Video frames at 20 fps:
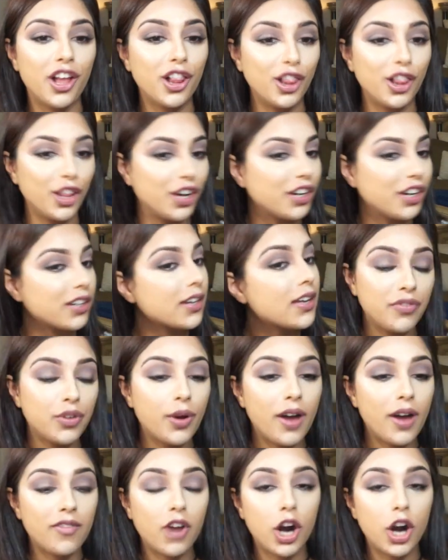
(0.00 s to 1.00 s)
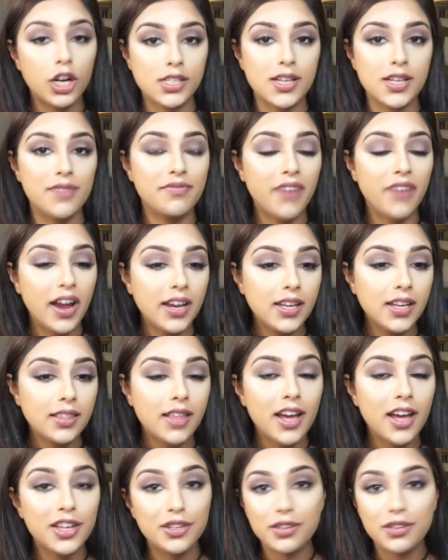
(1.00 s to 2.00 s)
look. If you have a hard time finding
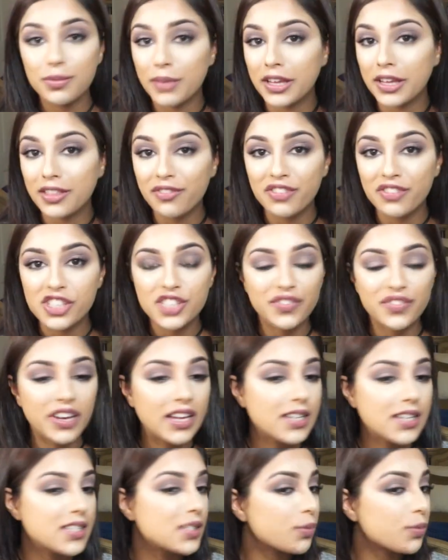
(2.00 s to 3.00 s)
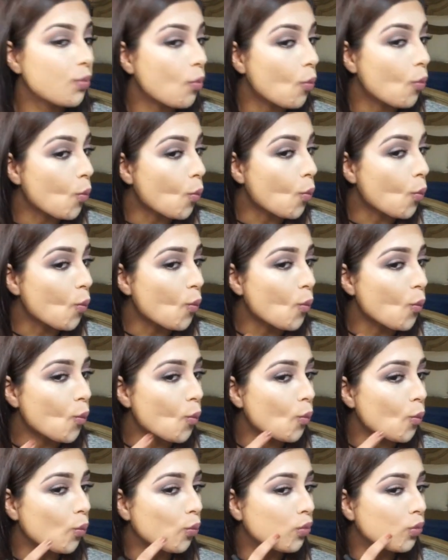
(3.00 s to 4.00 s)
that, you can make the fish face,
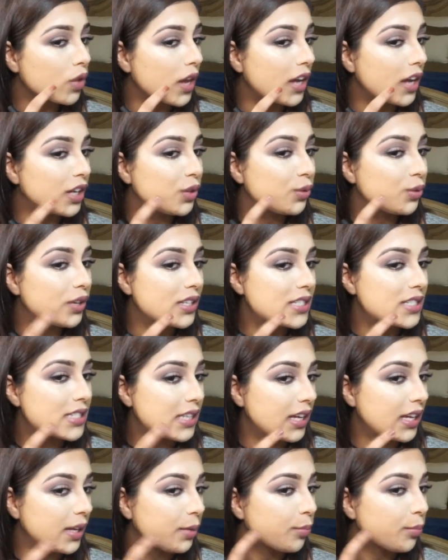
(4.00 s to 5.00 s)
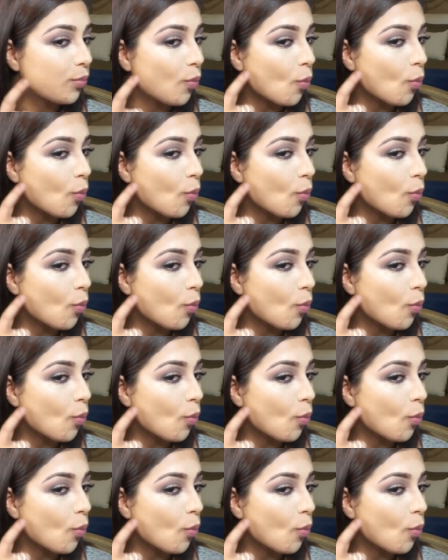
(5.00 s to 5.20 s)
and you can see